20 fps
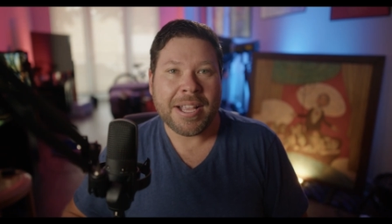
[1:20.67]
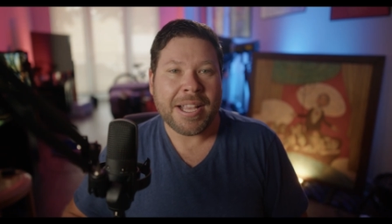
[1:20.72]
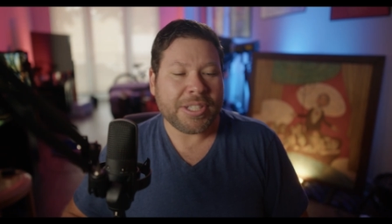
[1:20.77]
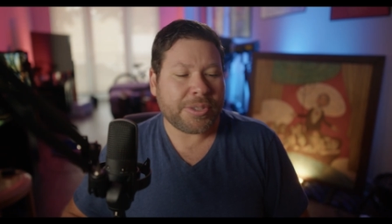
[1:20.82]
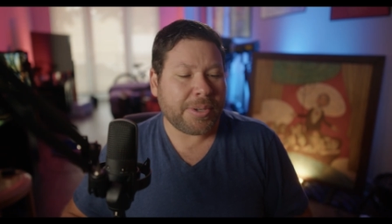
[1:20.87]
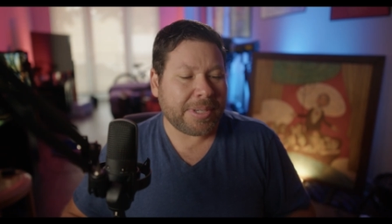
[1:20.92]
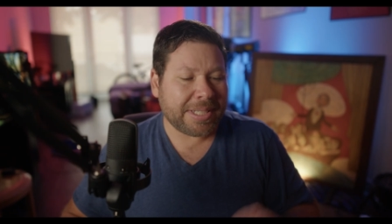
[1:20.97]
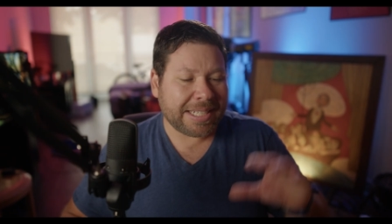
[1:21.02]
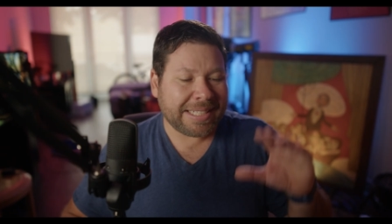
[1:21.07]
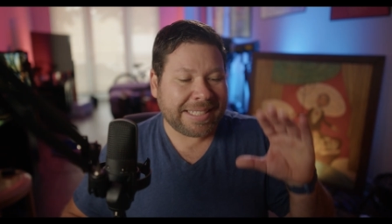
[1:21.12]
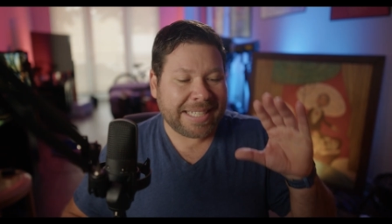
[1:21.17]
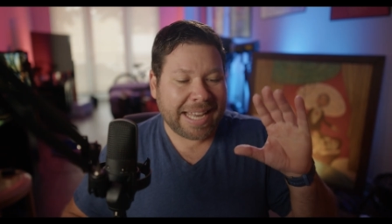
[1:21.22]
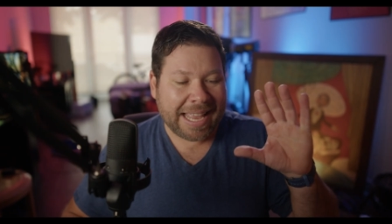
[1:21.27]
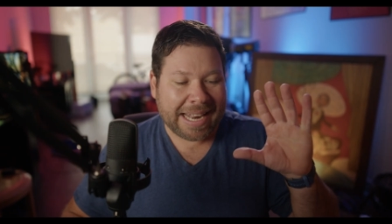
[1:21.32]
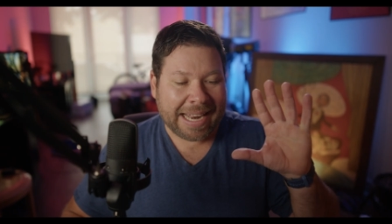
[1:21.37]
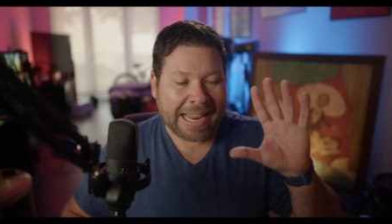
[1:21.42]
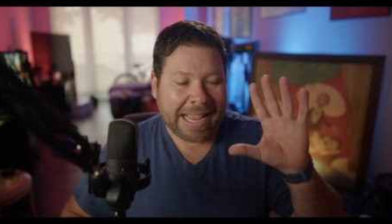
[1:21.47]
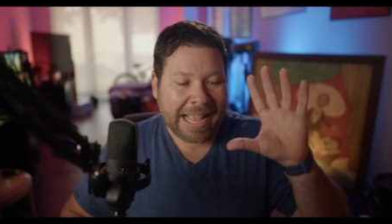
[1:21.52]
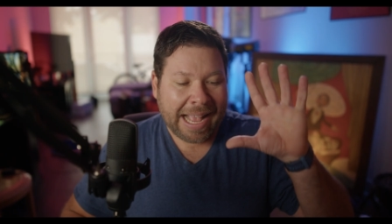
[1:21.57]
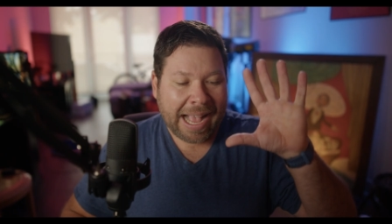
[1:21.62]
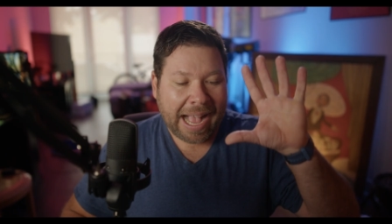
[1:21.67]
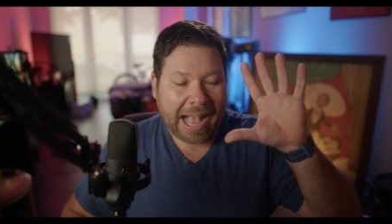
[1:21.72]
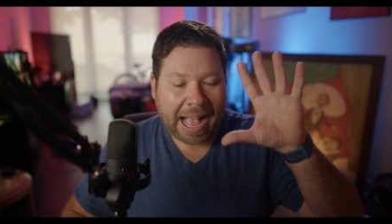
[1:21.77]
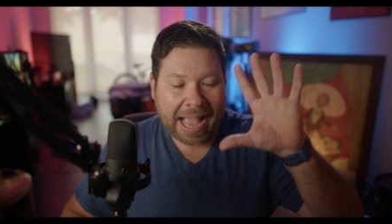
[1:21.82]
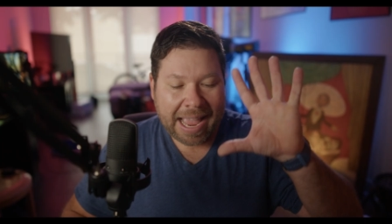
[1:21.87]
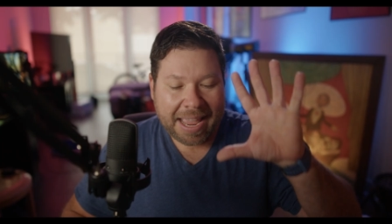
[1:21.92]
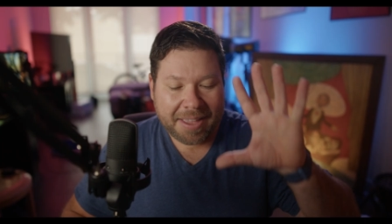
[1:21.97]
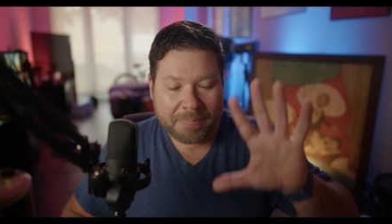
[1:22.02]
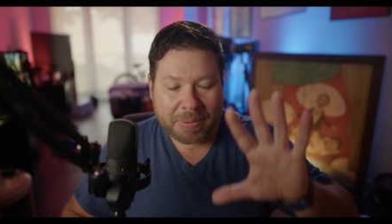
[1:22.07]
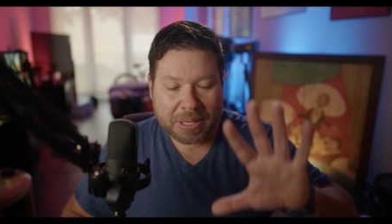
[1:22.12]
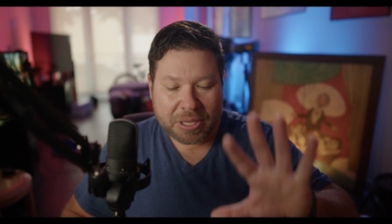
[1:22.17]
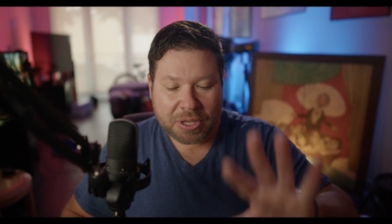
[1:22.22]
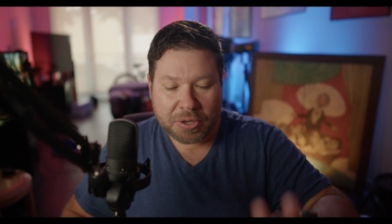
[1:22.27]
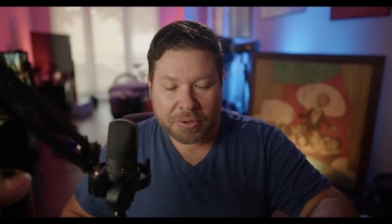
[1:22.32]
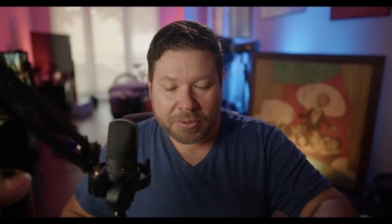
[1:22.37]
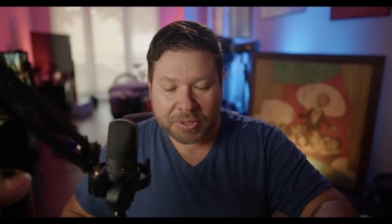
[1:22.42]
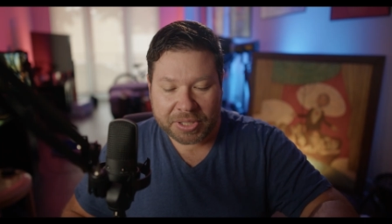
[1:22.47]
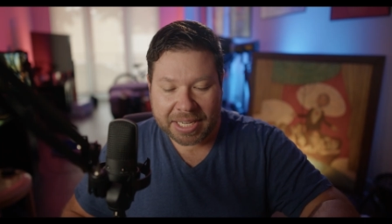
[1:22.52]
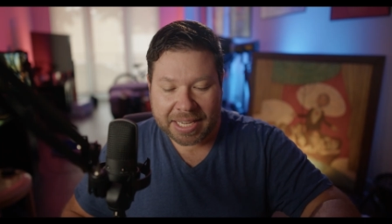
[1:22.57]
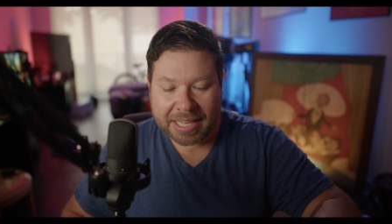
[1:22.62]
So as I said, I have been
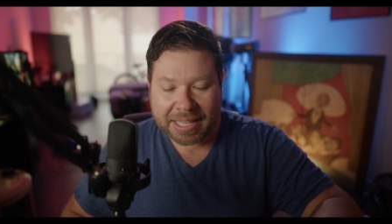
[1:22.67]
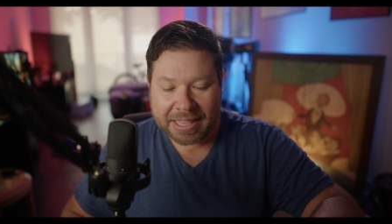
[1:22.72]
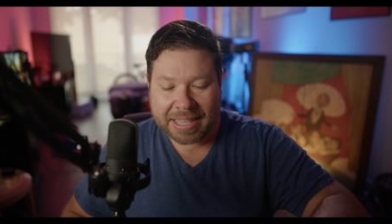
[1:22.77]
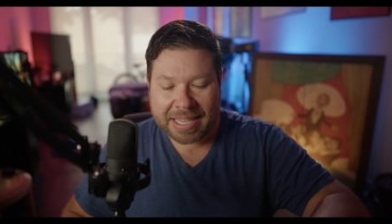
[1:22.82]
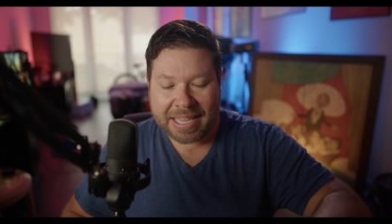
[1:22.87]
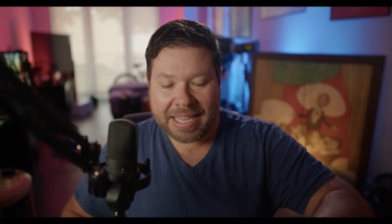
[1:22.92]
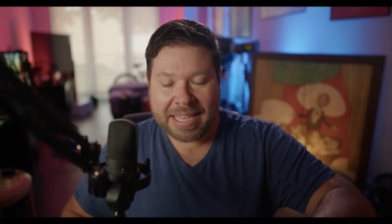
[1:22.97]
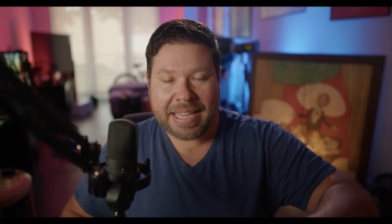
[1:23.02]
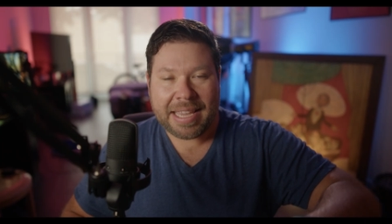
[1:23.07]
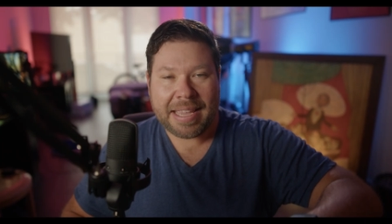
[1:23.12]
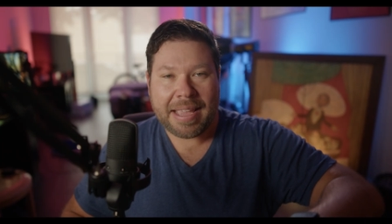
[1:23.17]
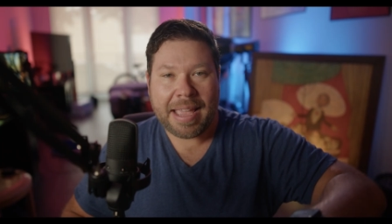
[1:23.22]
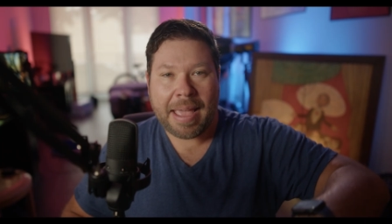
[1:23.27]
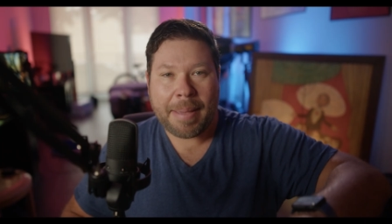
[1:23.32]
using the